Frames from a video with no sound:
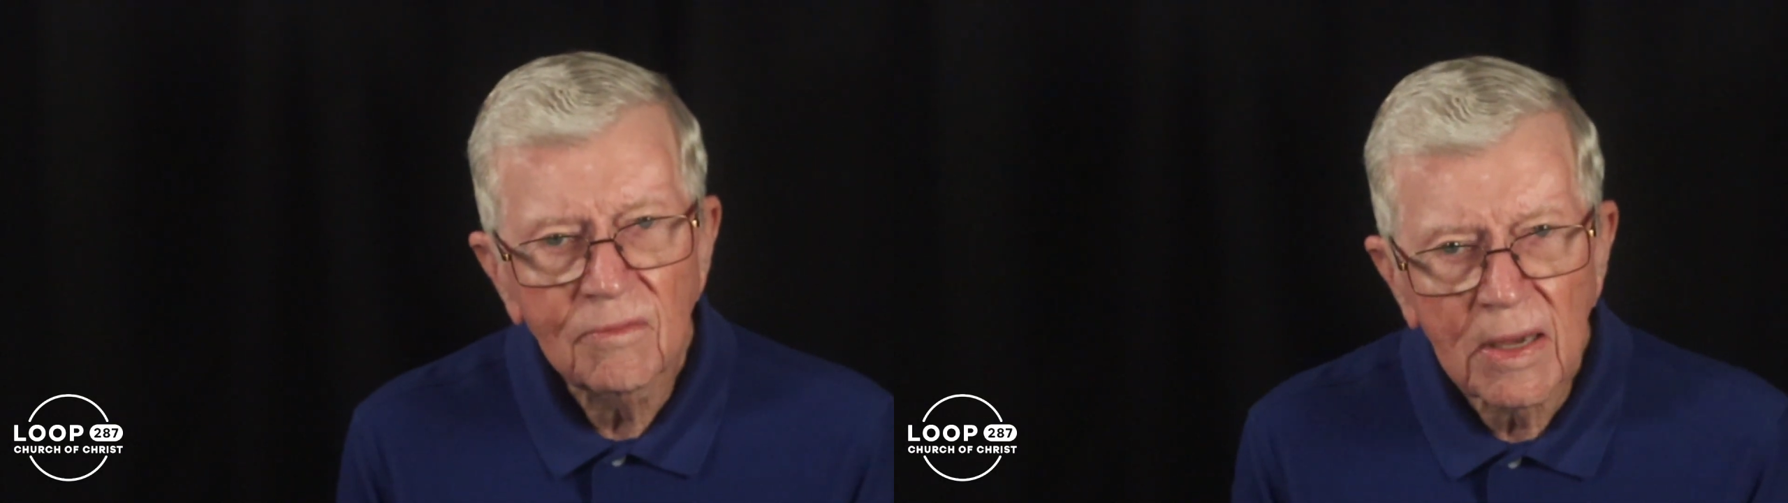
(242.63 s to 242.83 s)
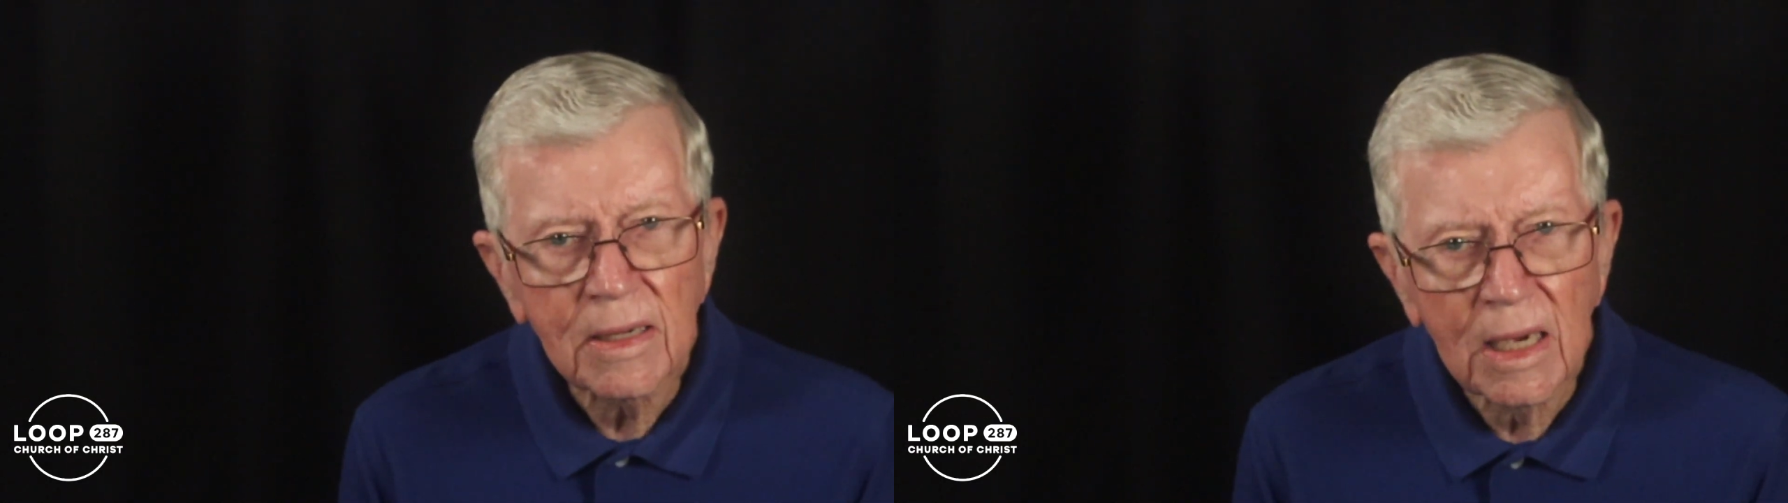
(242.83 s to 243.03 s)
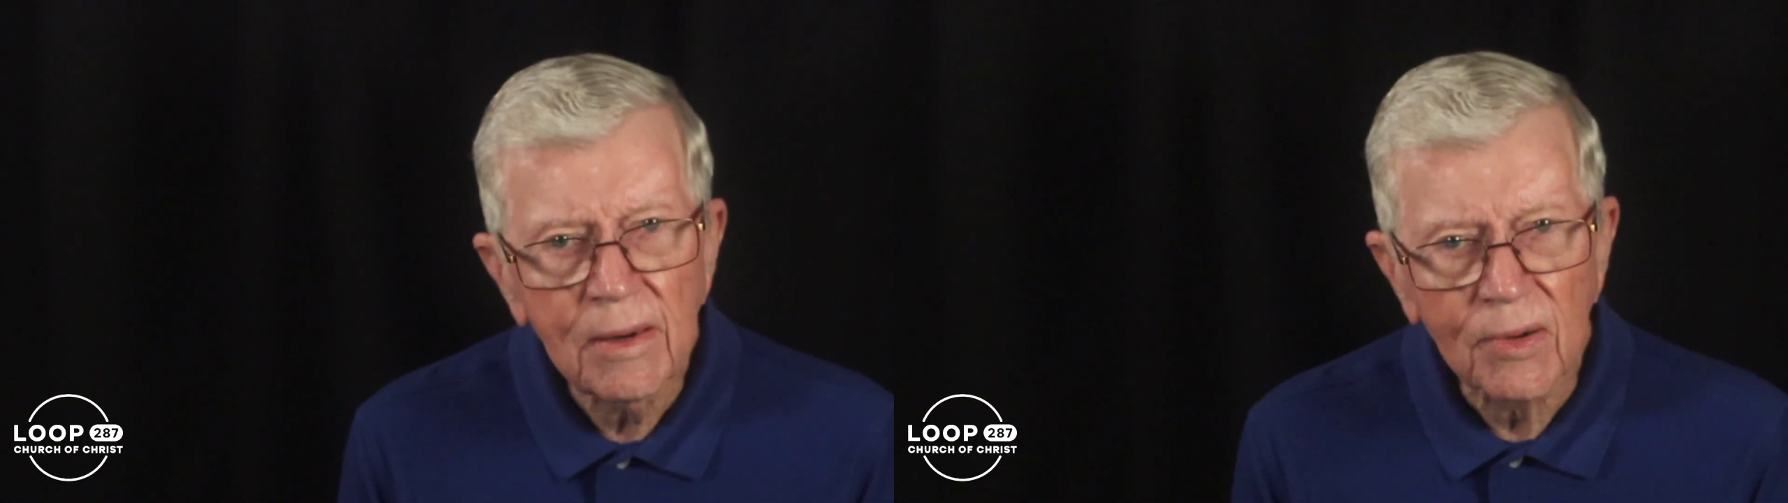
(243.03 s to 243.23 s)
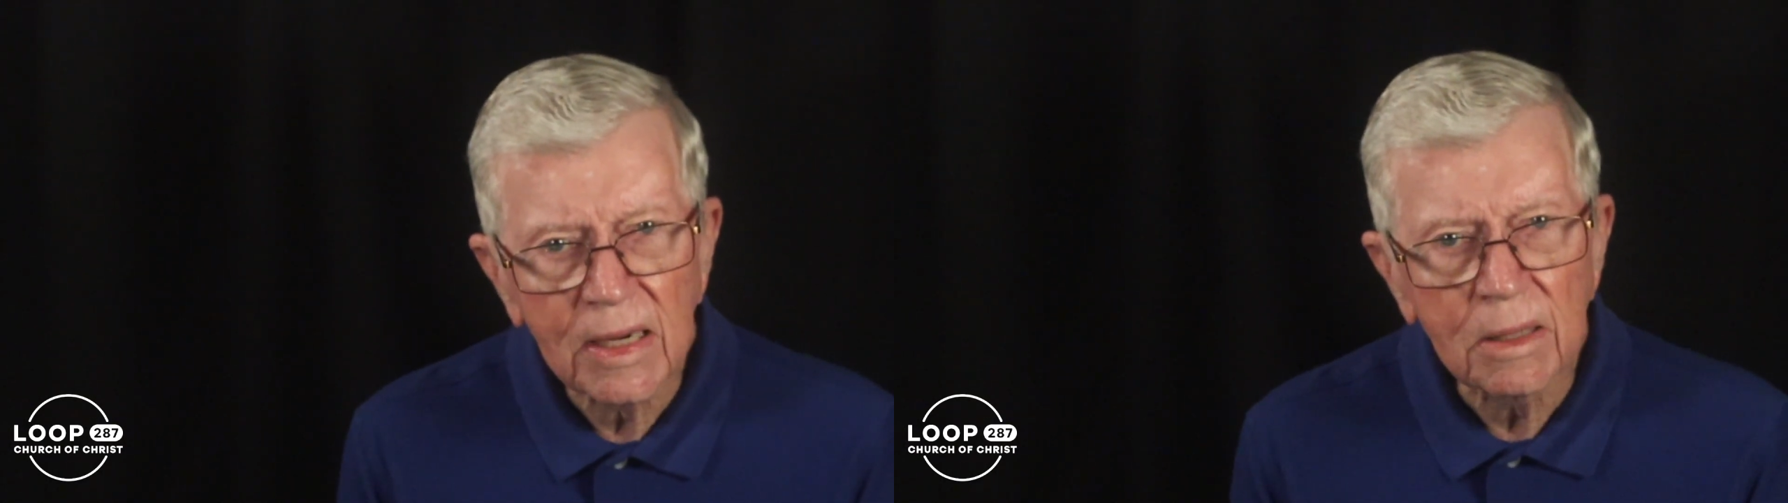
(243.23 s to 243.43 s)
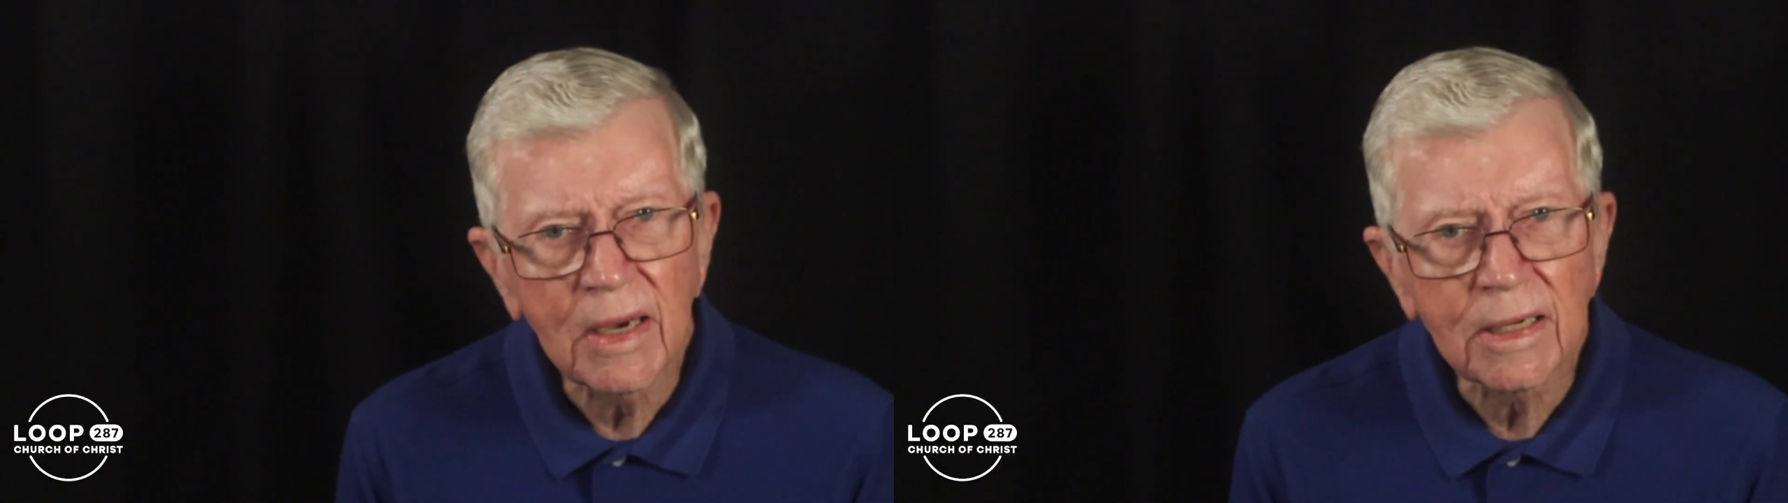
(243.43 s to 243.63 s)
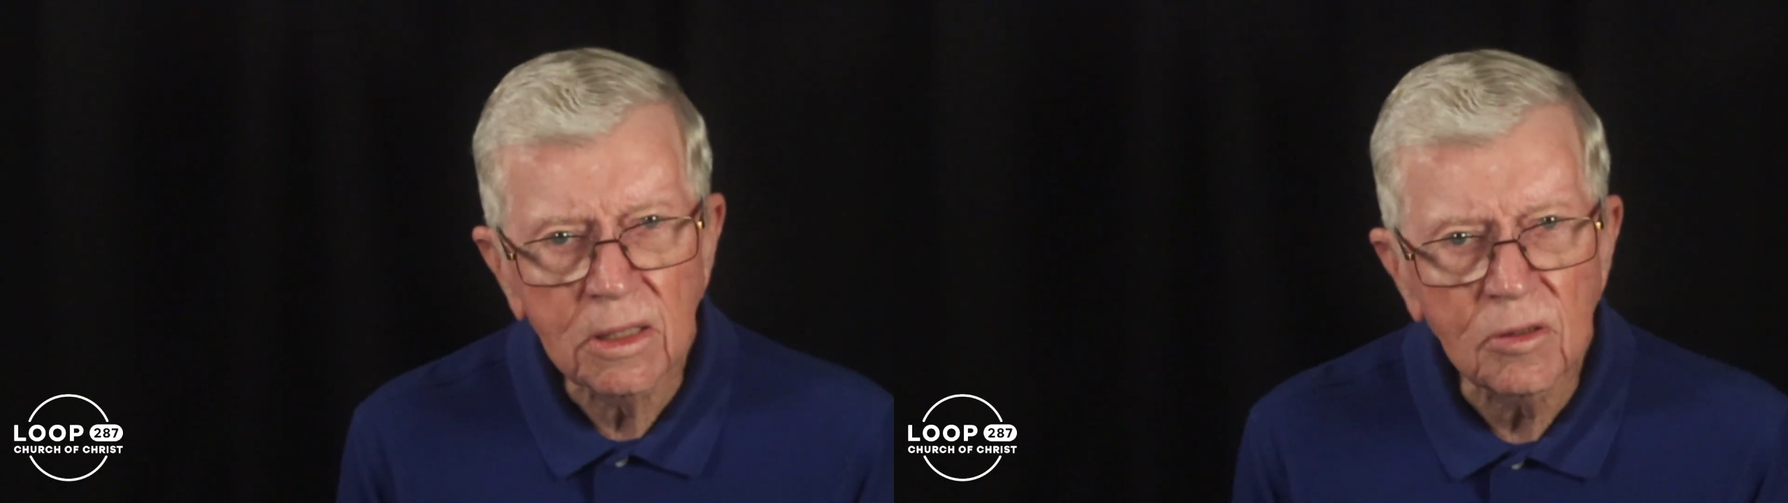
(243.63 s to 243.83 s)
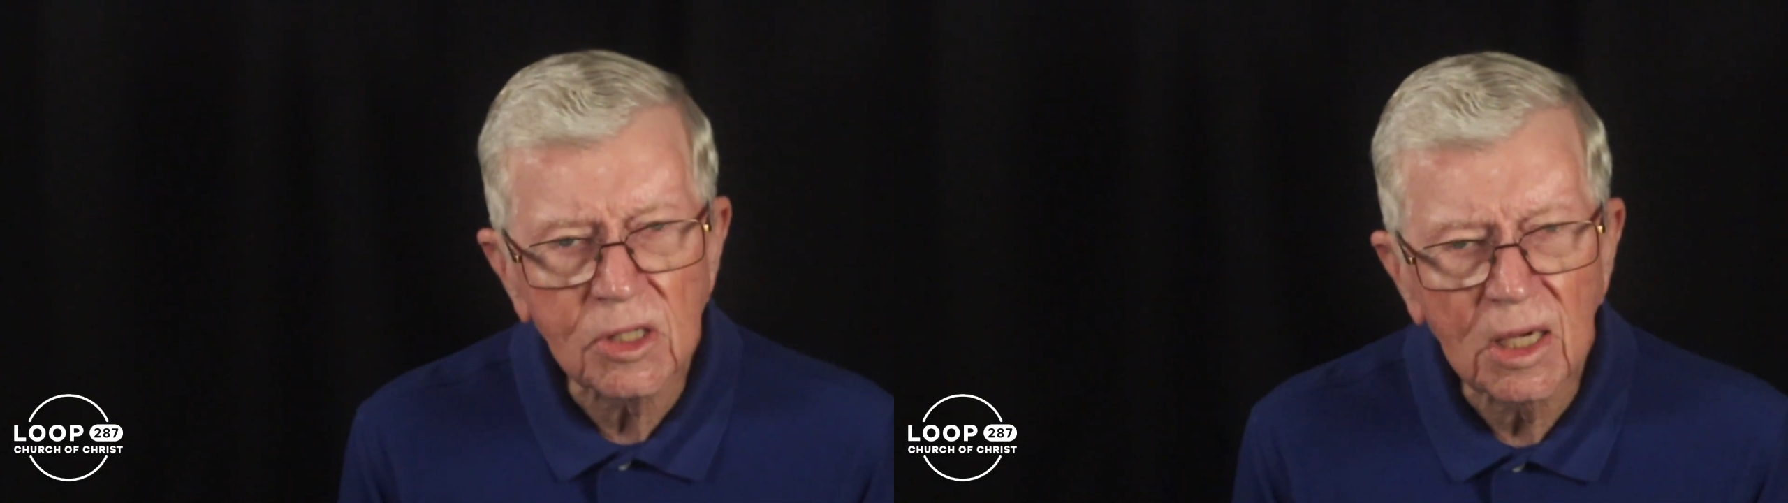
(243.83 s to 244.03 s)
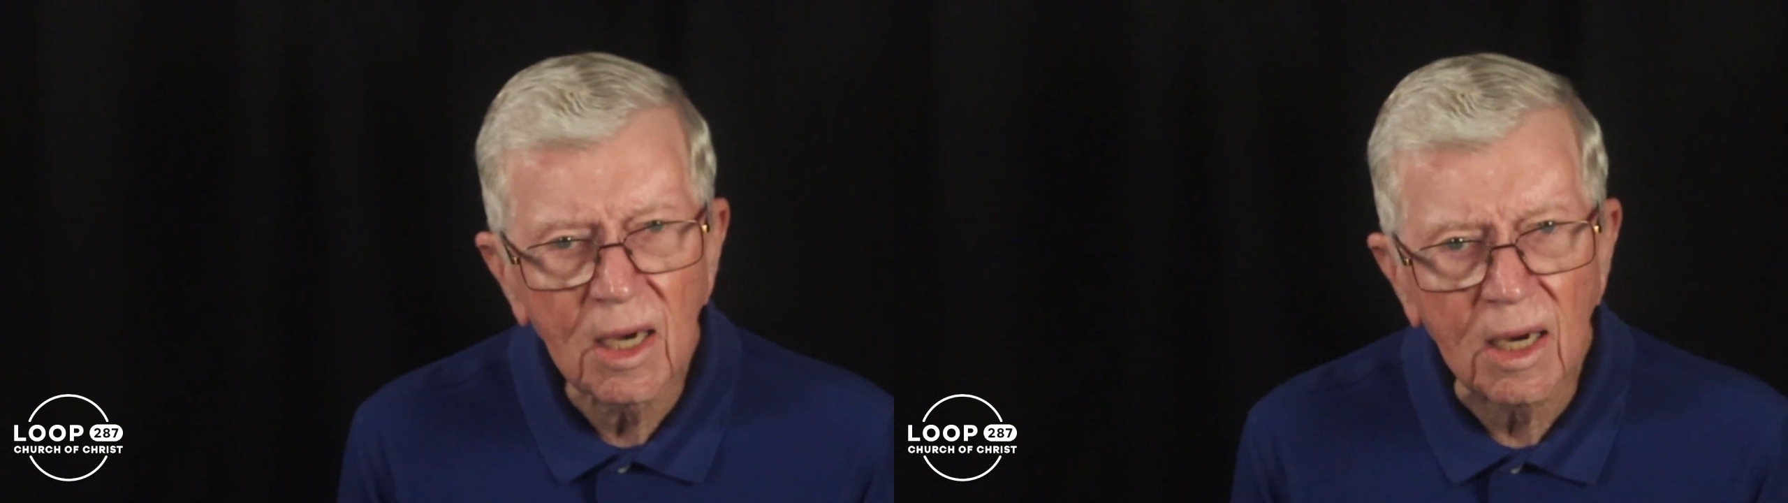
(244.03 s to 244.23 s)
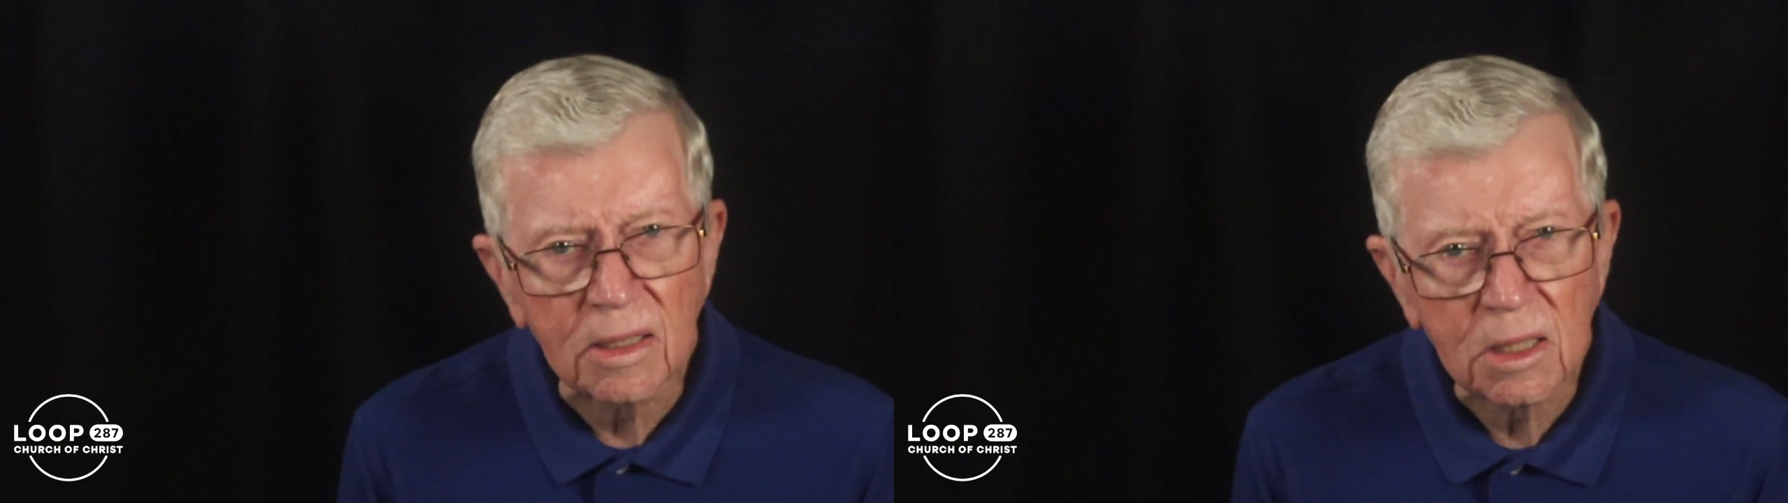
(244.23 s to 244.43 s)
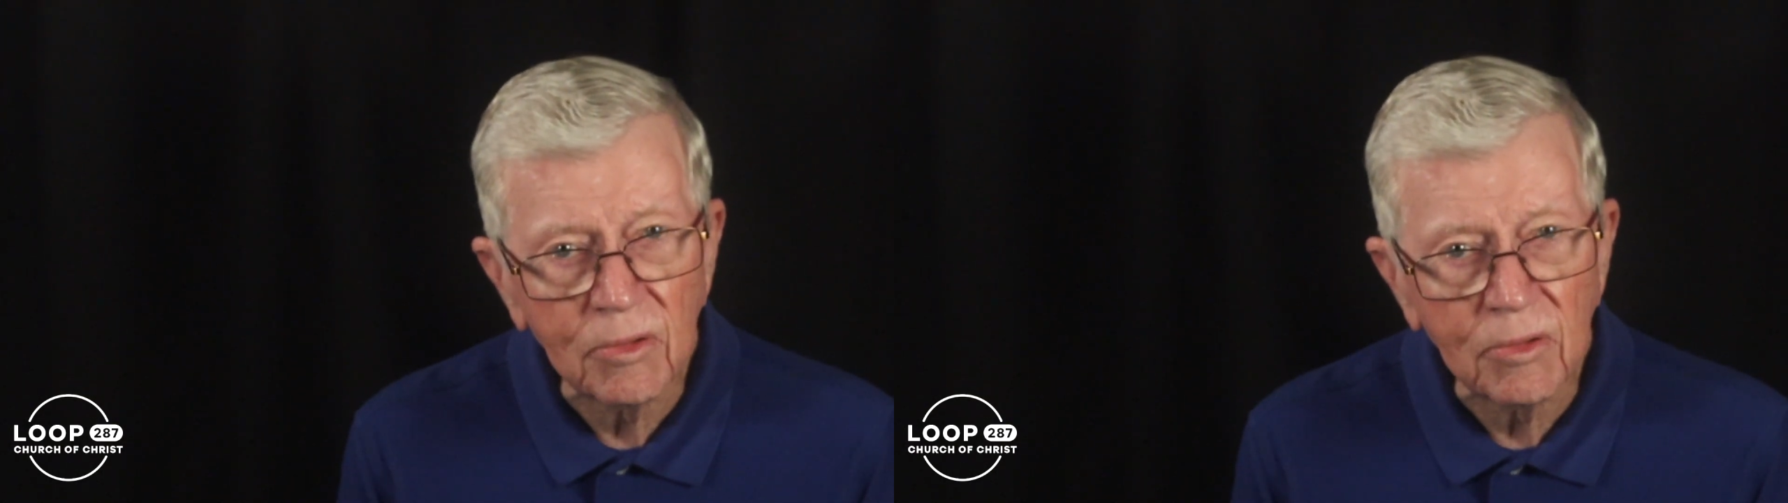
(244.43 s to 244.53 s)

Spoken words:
that Abraham had two sons.